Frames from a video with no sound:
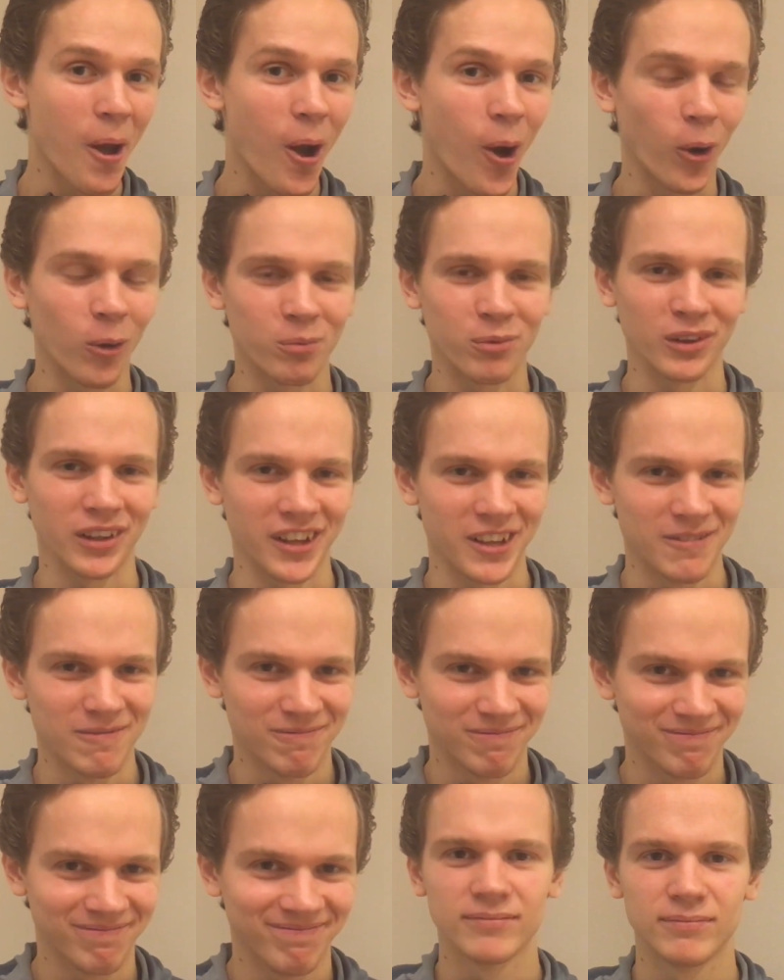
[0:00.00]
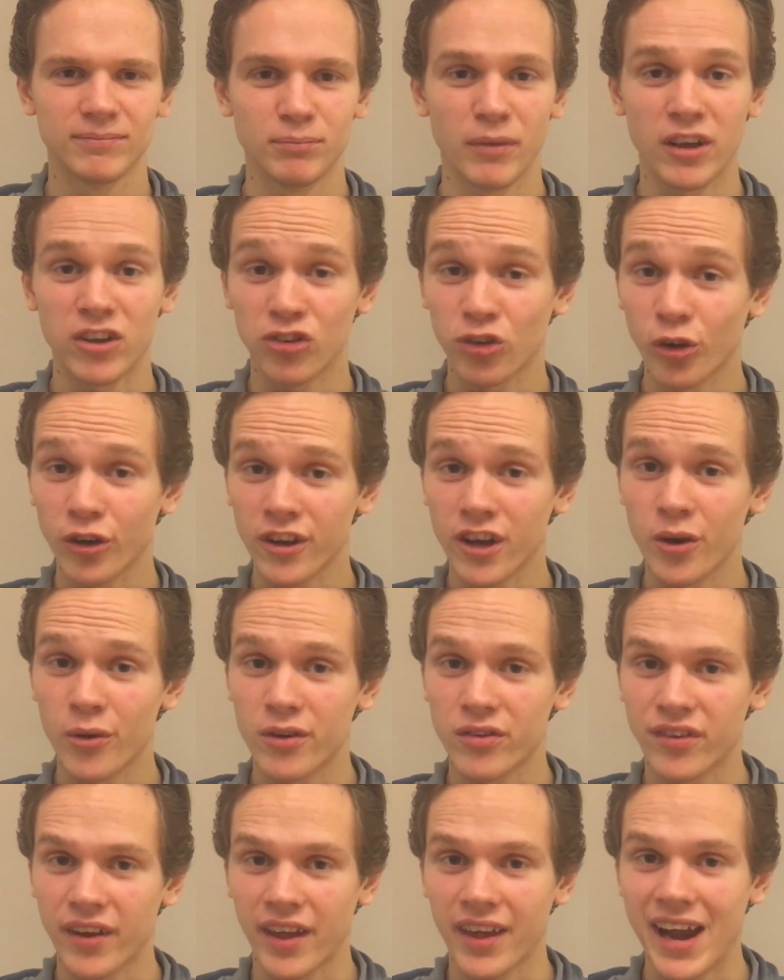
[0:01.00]
hopefully. Make sure you go
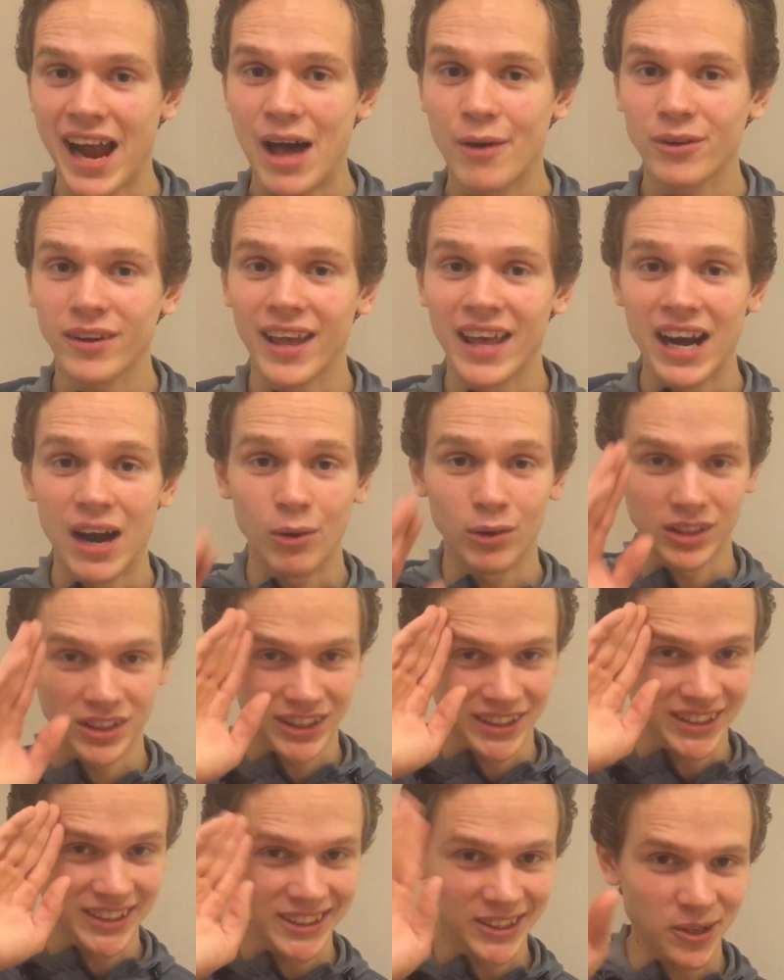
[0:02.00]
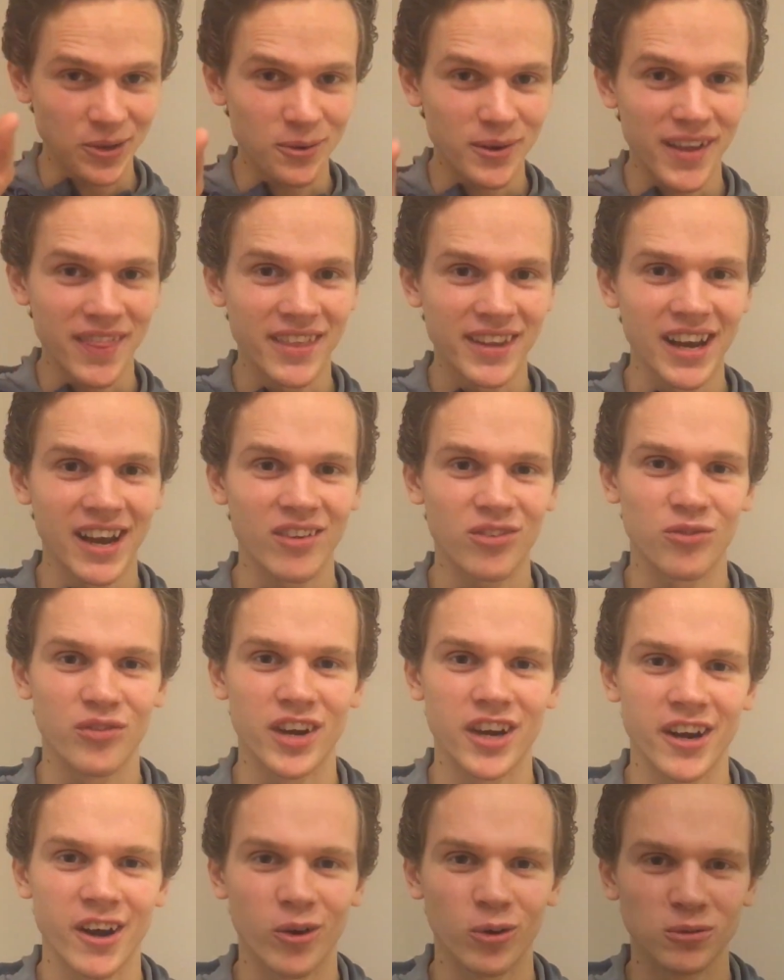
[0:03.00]
to check it out, and I will see you in the next
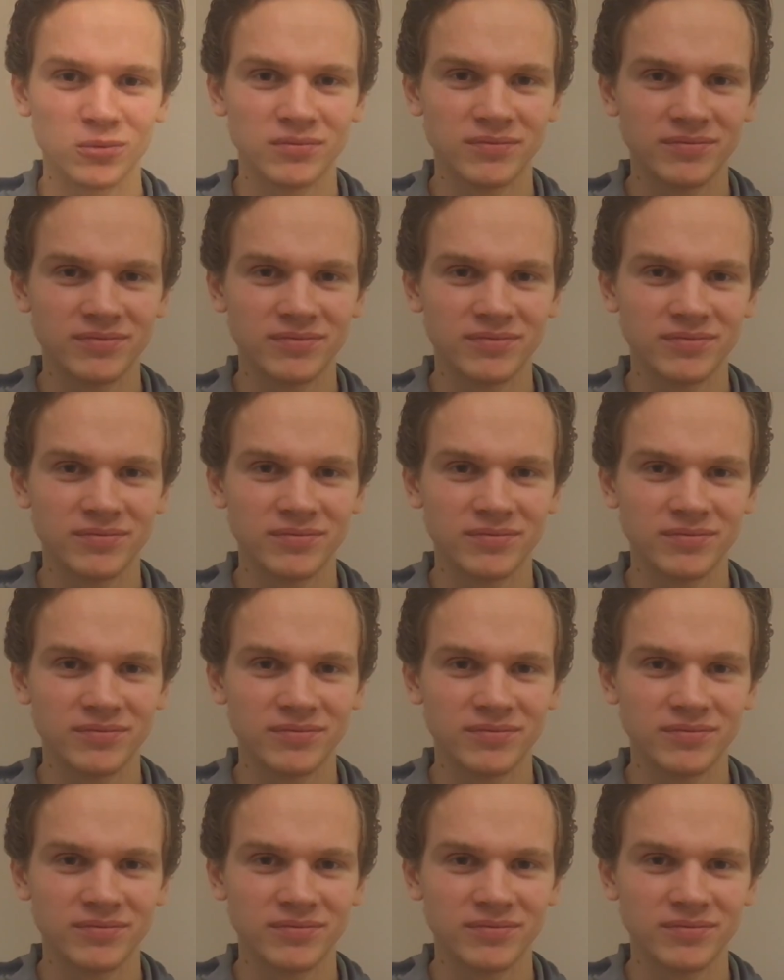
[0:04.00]
video.